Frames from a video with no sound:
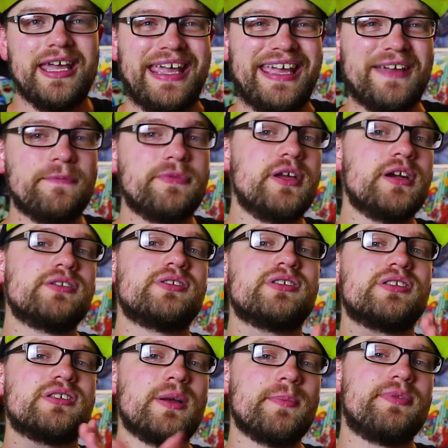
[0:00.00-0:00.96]
If there's
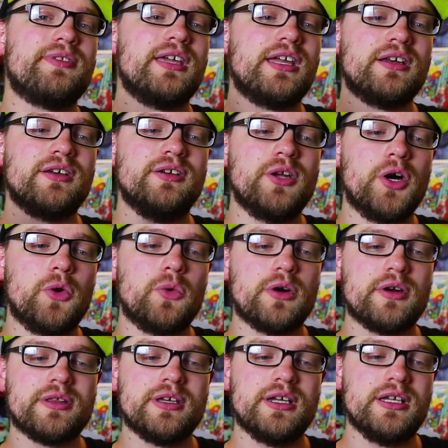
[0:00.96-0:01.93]
something
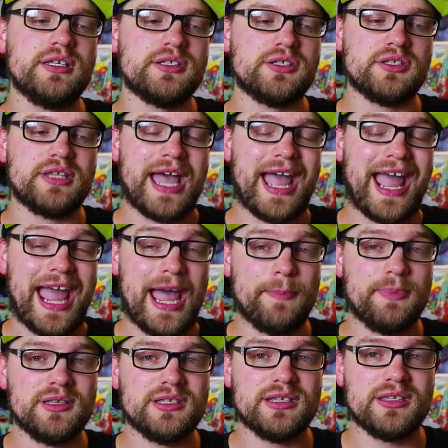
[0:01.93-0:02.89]
noteworthy that
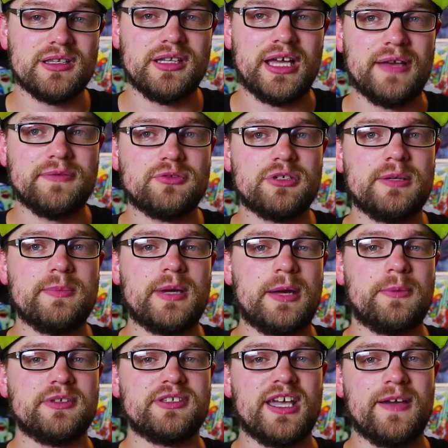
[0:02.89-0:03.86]
happens in the live stream,
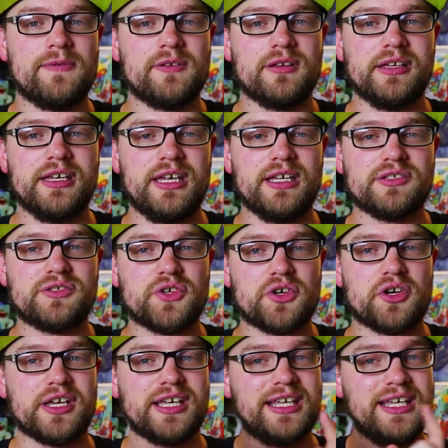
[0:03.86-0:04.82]
I will definitely
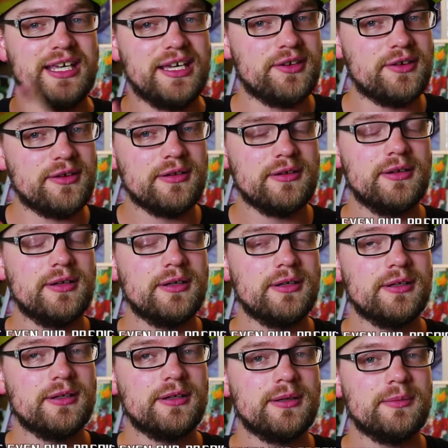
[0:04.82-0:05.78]
insert it here.
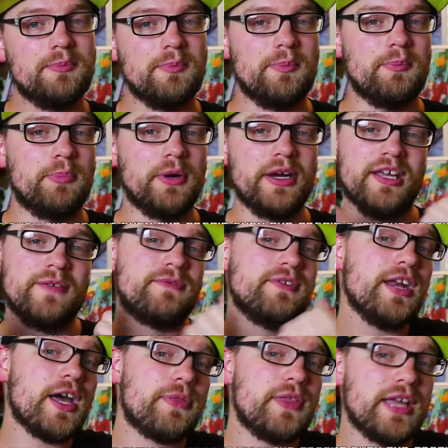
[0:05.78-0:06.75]
But if
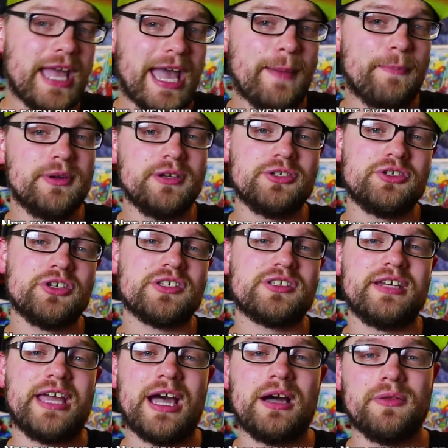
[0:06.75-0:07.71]
nothing happened
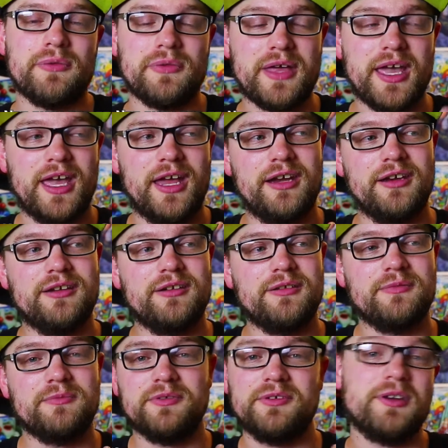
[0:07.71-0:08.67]
just now,
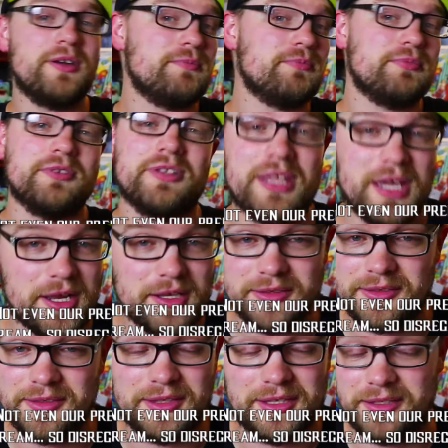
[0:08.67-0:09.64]
then
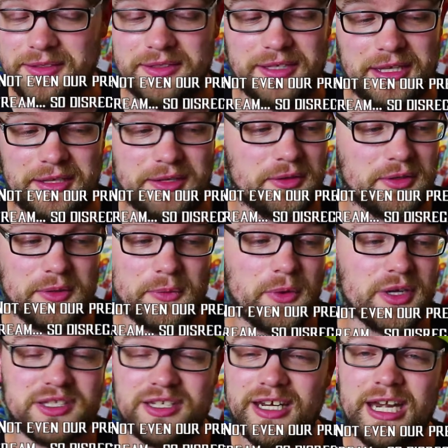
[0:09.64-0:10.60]
there
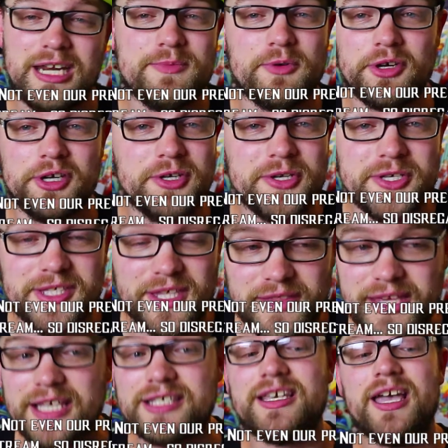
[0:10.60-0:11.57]
wasn't any more news
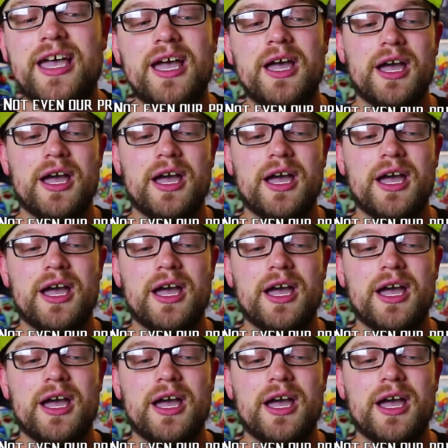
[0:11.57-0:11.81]
than this.